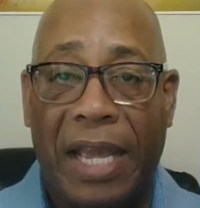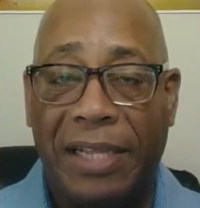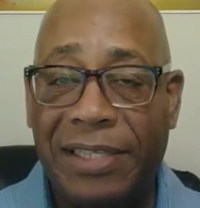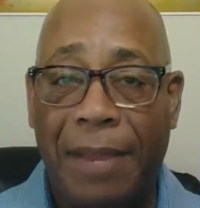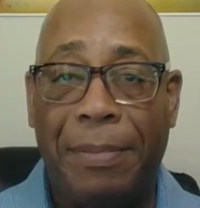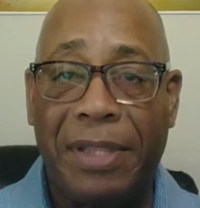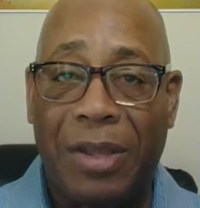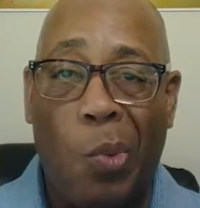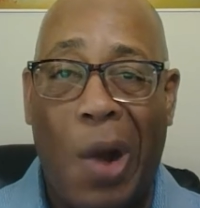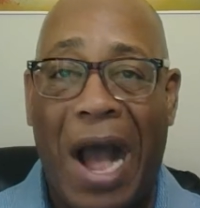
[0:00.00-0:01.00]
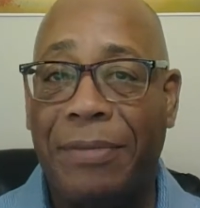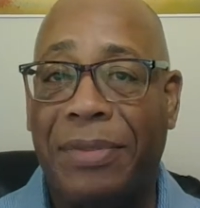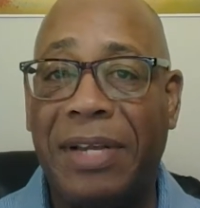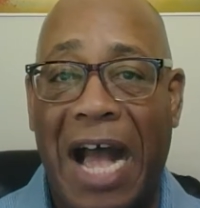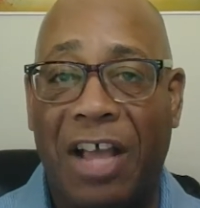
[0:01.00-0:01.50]
that statement, the why
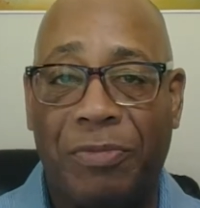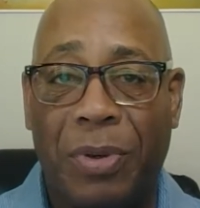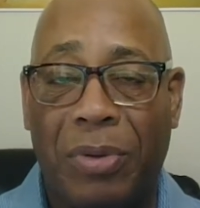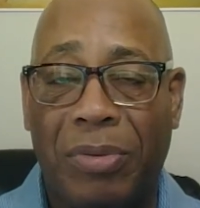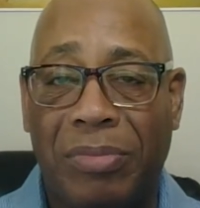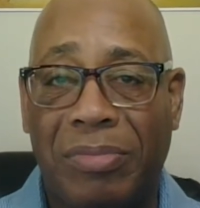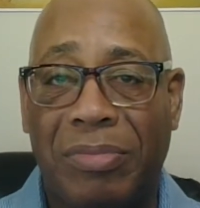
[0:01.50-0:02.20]
of the gospel.